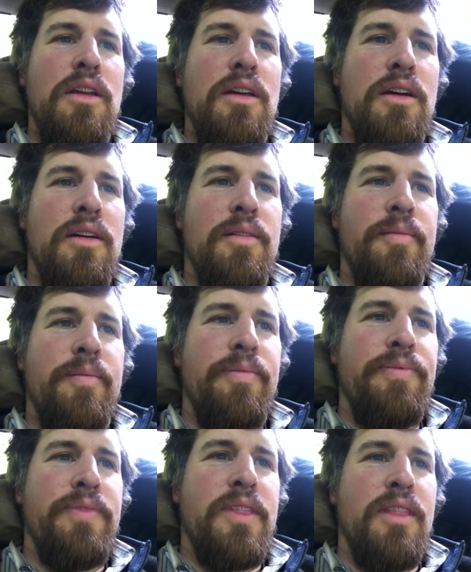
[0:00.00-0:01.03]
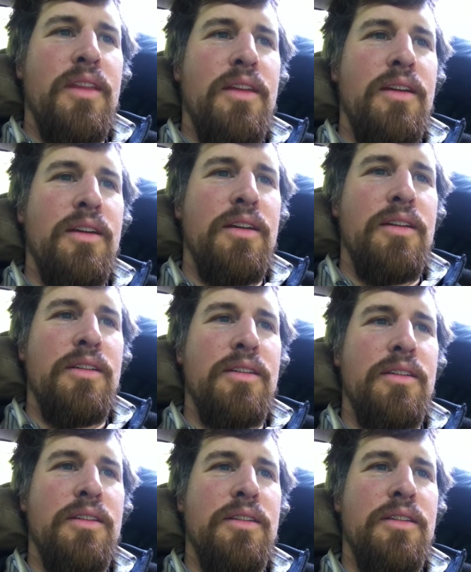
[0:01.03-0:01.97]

um, and